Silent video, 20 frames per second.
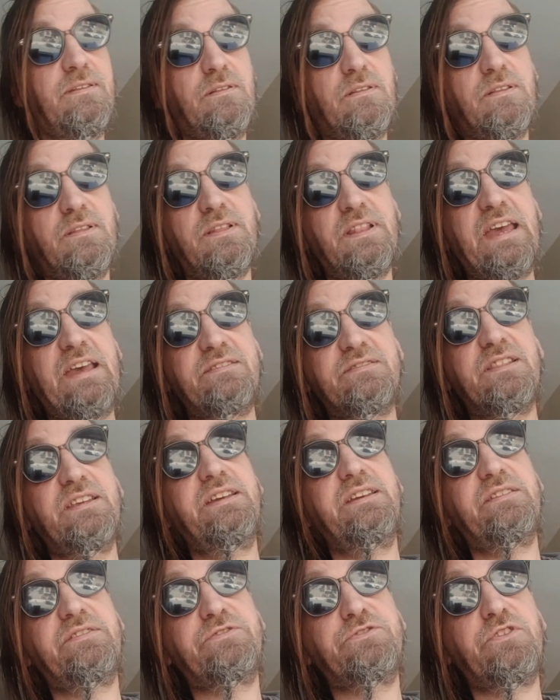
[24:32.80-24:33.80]

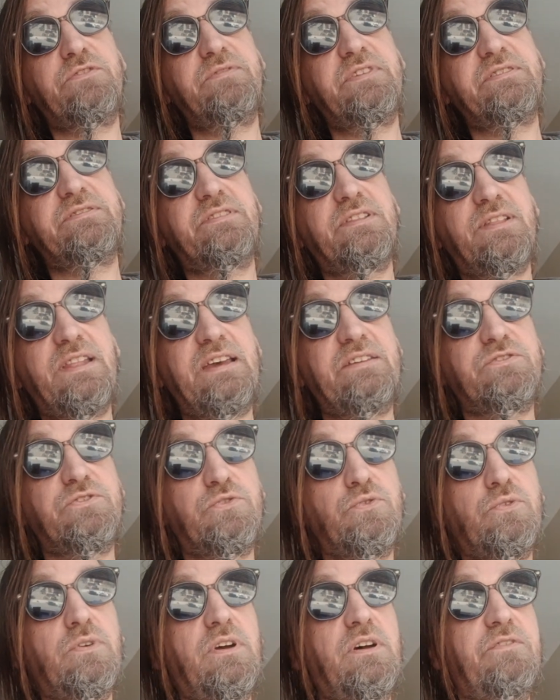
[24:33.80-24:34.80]
Lastly, it served as the last
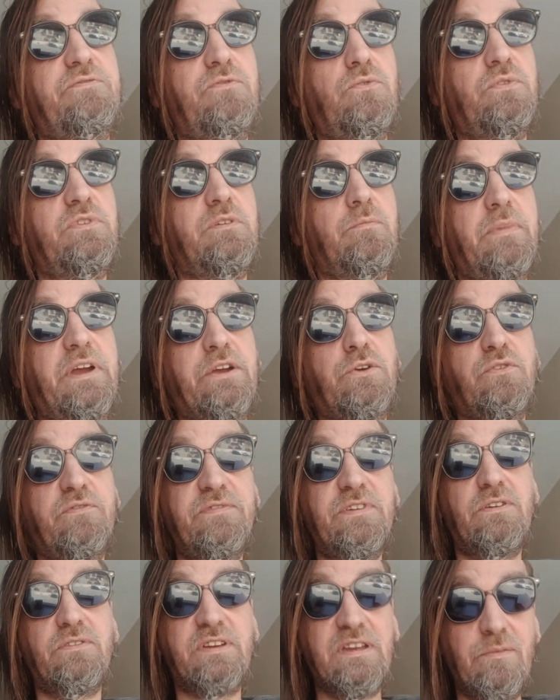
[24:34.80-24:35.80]
hurrah for the
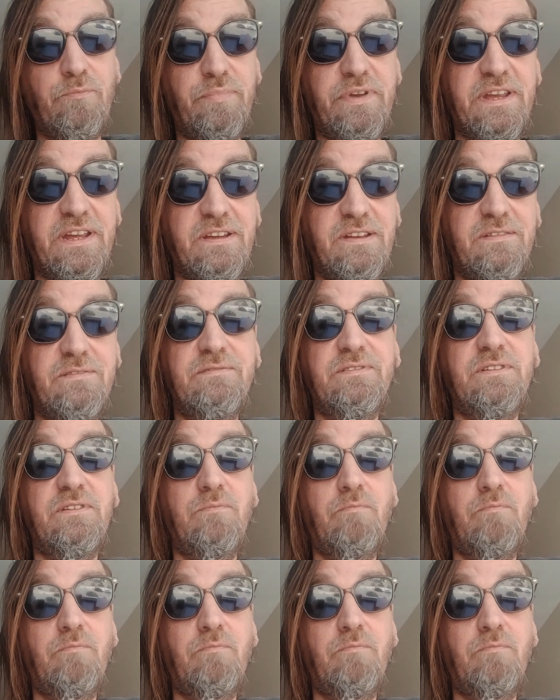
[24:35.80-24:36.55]
Microvell campaign.